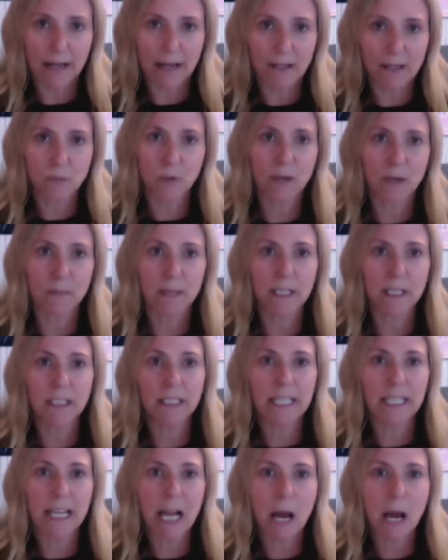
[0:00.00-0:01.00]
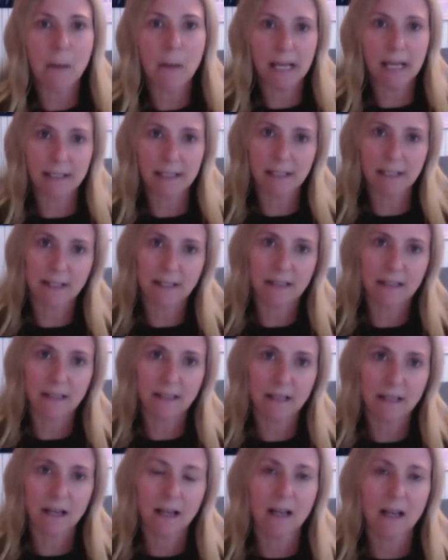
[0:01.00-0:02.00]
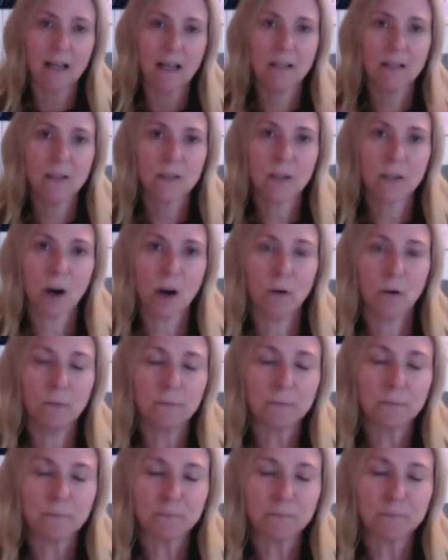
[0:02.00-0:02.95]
because we're going to be cleaning up messes. So